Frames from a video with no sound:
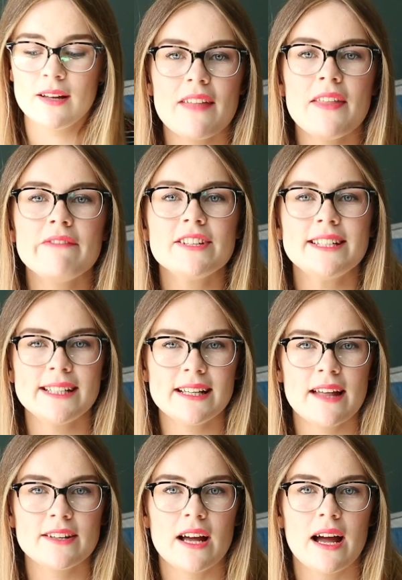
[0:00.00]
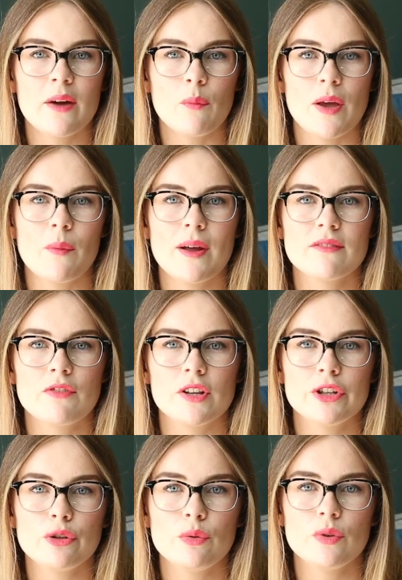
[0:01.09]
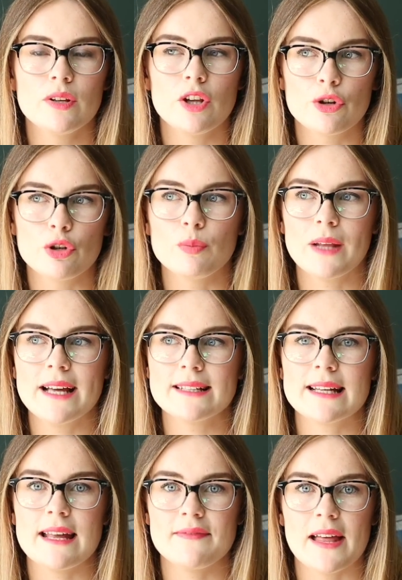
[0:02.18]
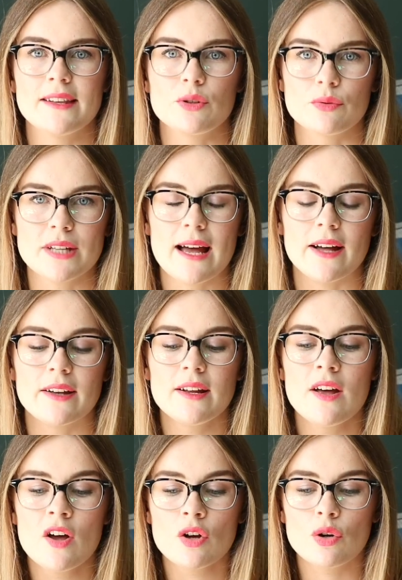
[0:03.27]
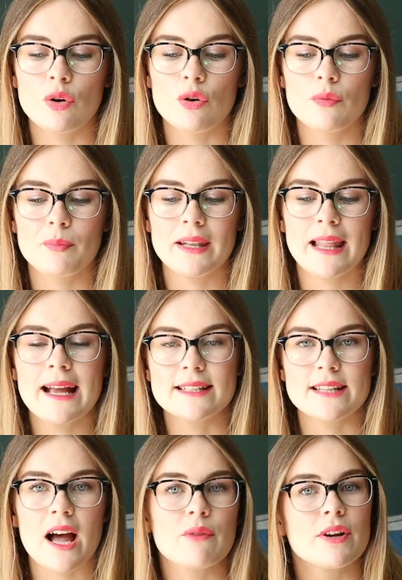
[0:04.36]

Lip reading: And then for dinner that night, we went for a little local place in that little town called Malay Thai